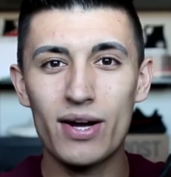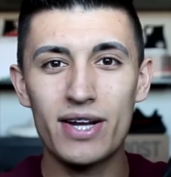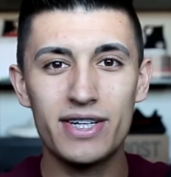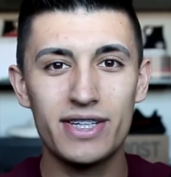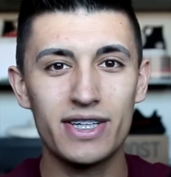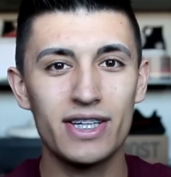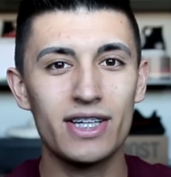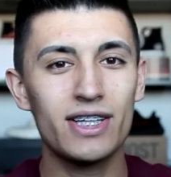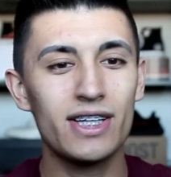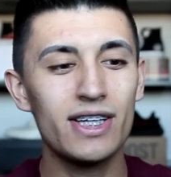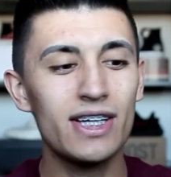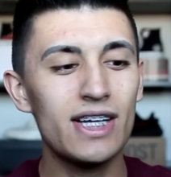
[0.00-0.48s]

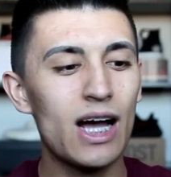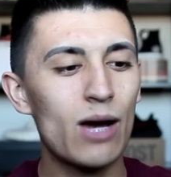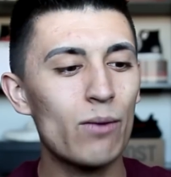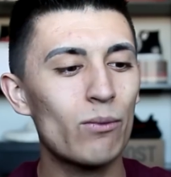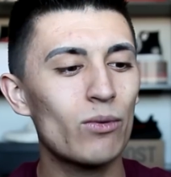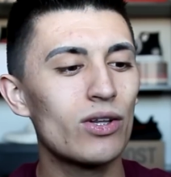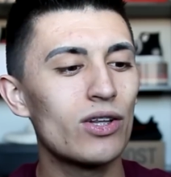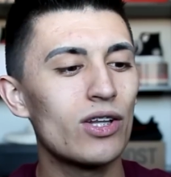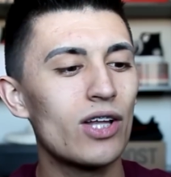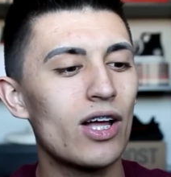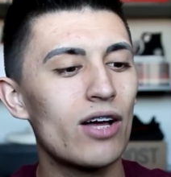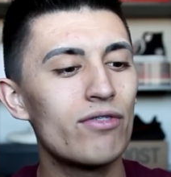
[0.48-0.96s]
ideally, I
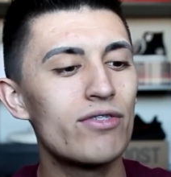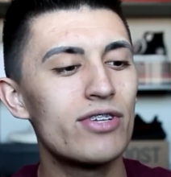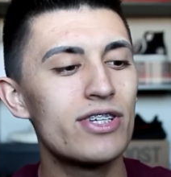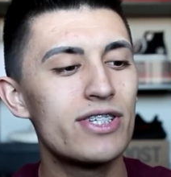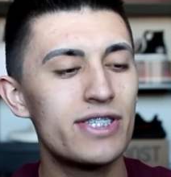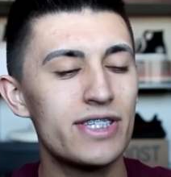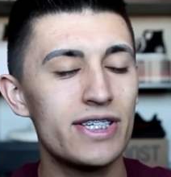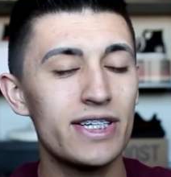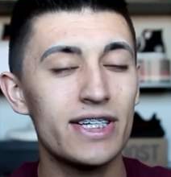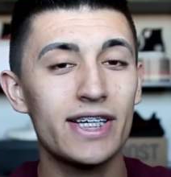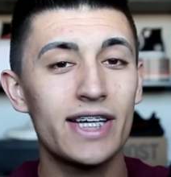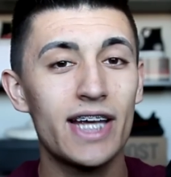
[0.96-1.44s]
would love to
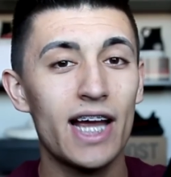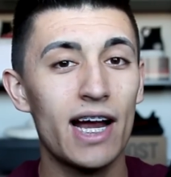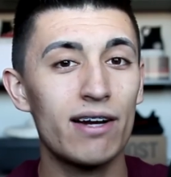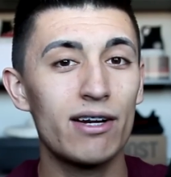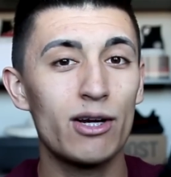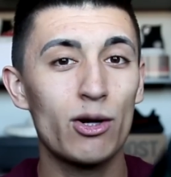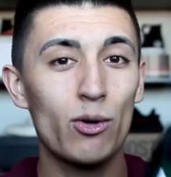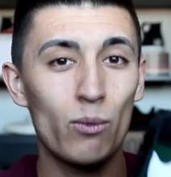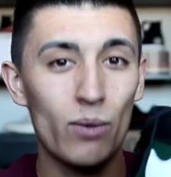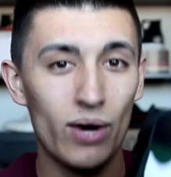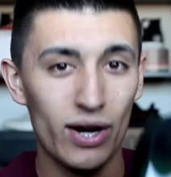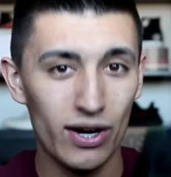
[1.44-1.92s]
see
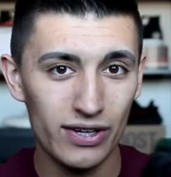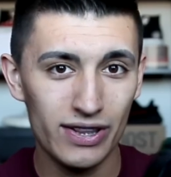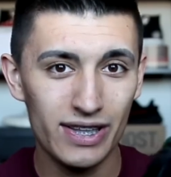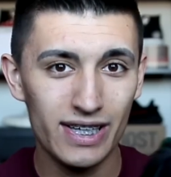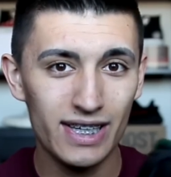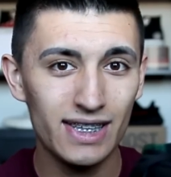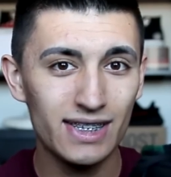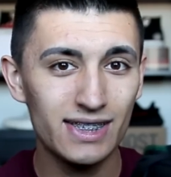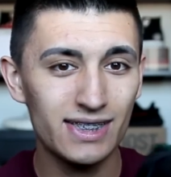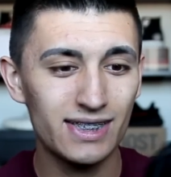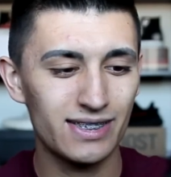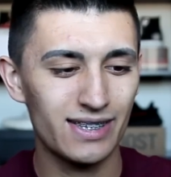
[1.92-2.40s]
Gary wear
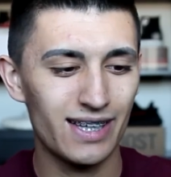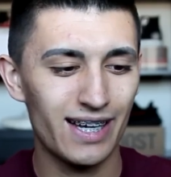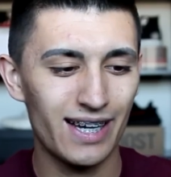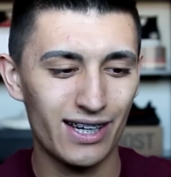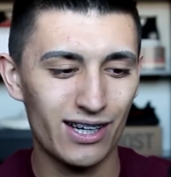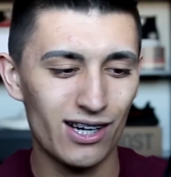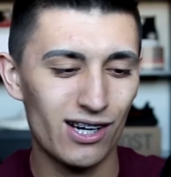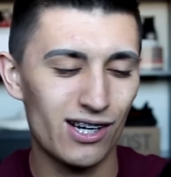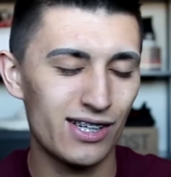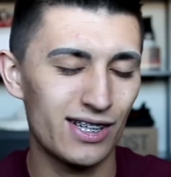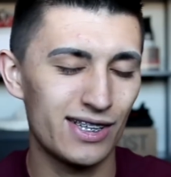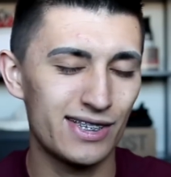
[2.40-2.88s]
these
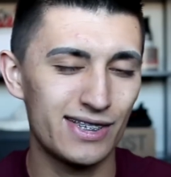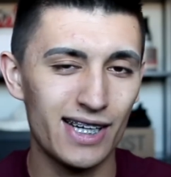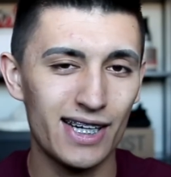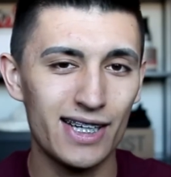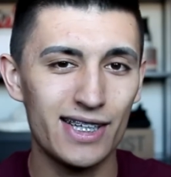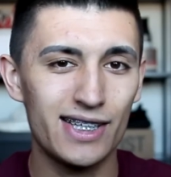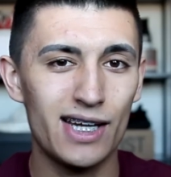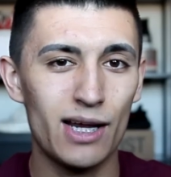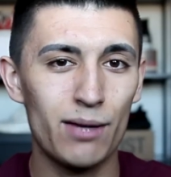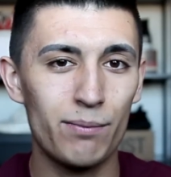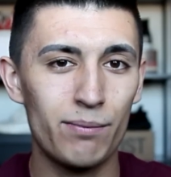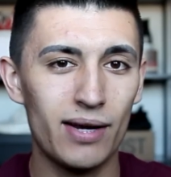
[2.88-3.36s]
like on a
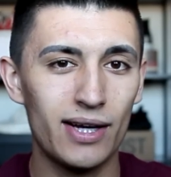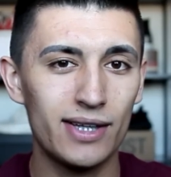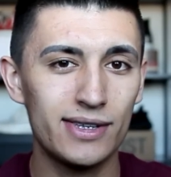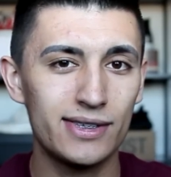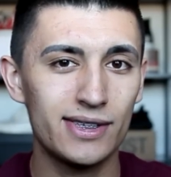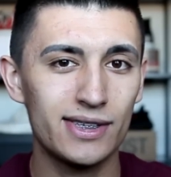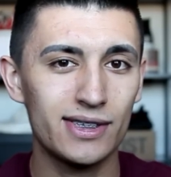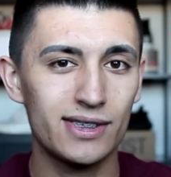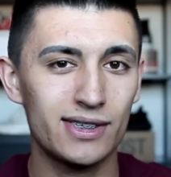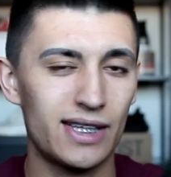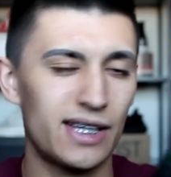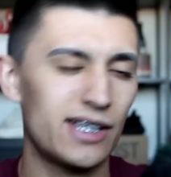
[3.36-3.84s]
day-to-day
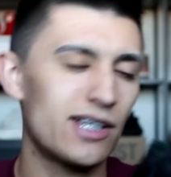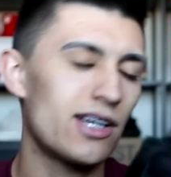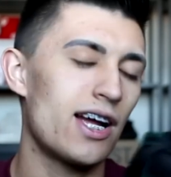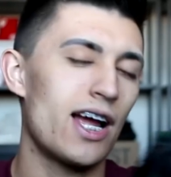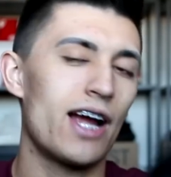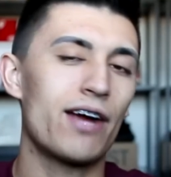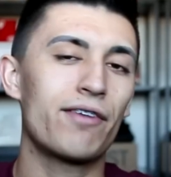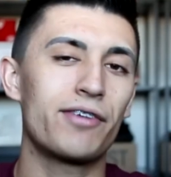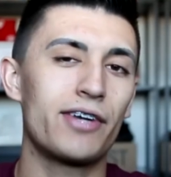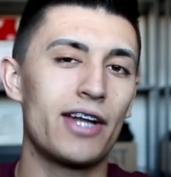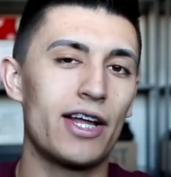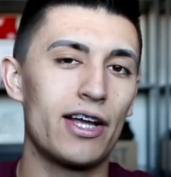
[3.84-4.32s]
basis, like
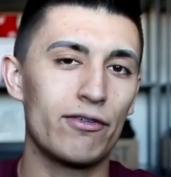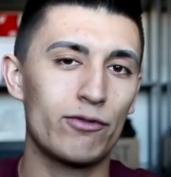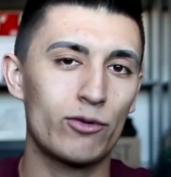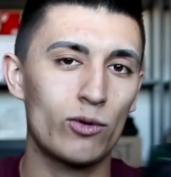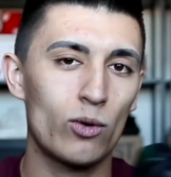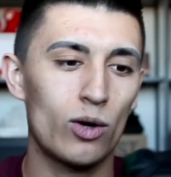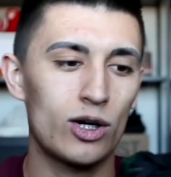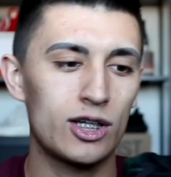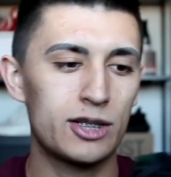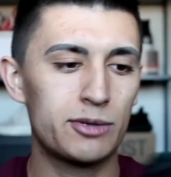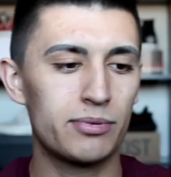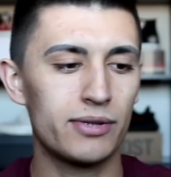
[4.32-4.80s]
not every day, of
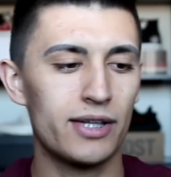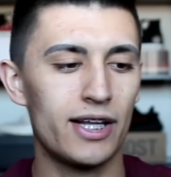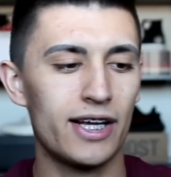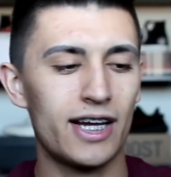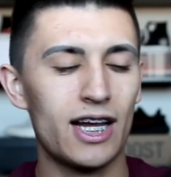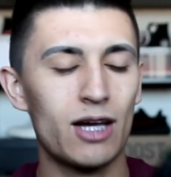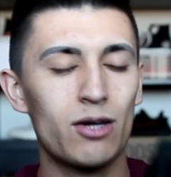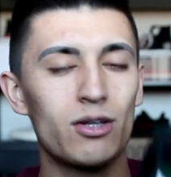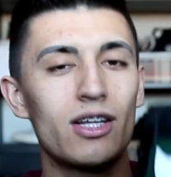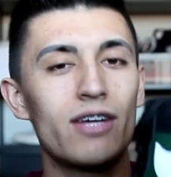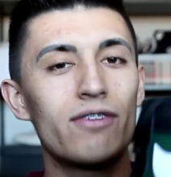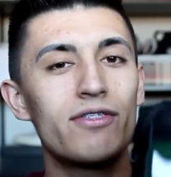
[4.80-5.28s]
course, but
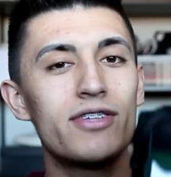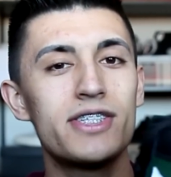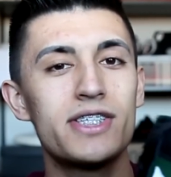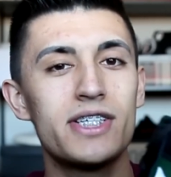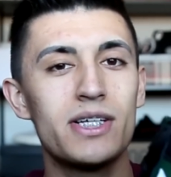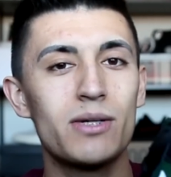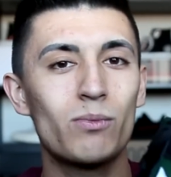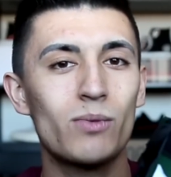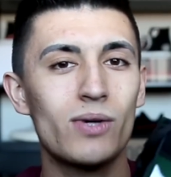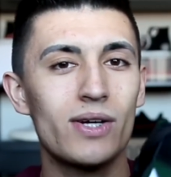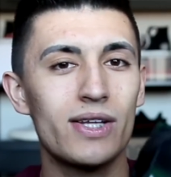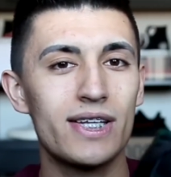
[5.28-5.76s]
like I'd love to
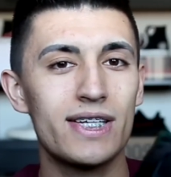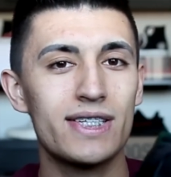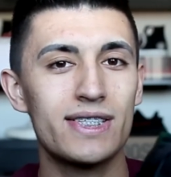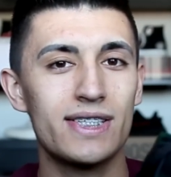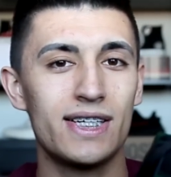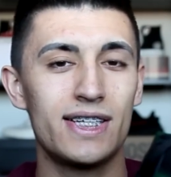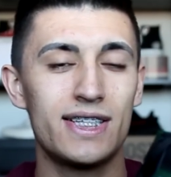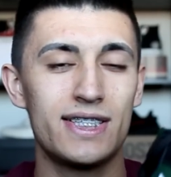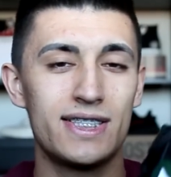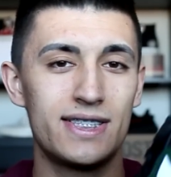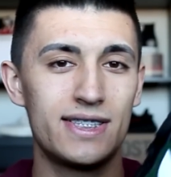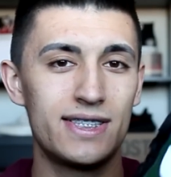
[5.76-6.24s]
see him wear these
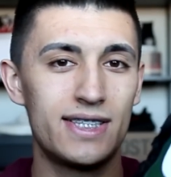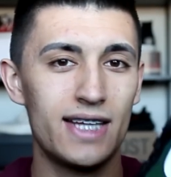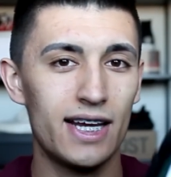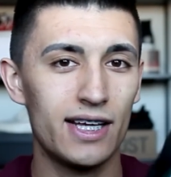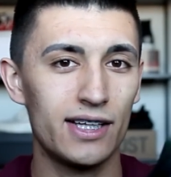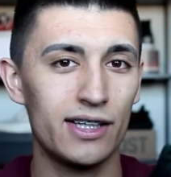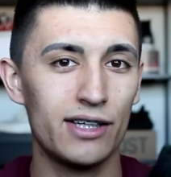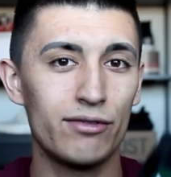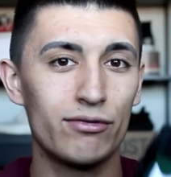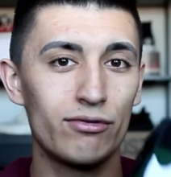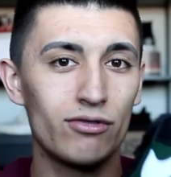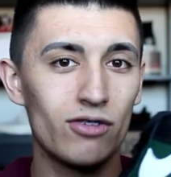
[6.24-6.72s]
in his
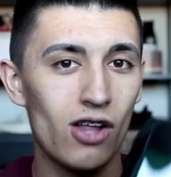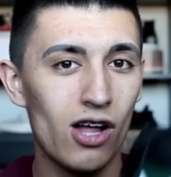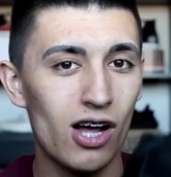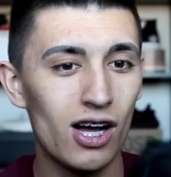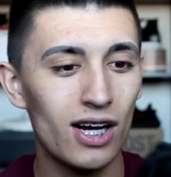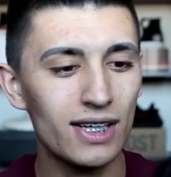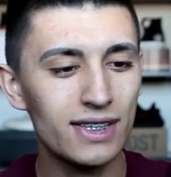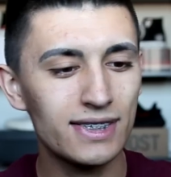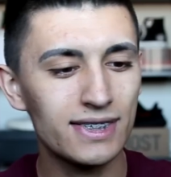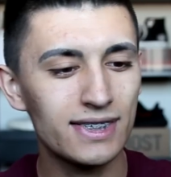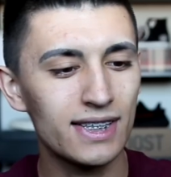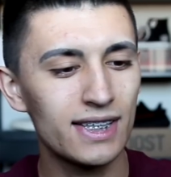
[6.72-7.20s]
daily
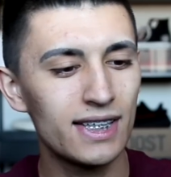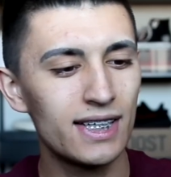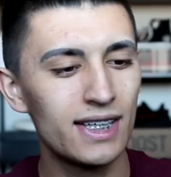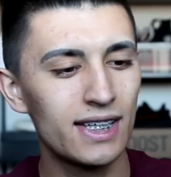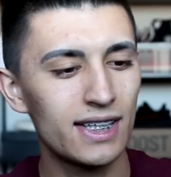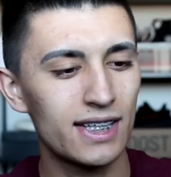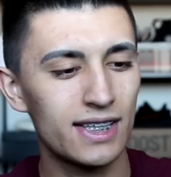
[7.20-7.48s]
vlogs,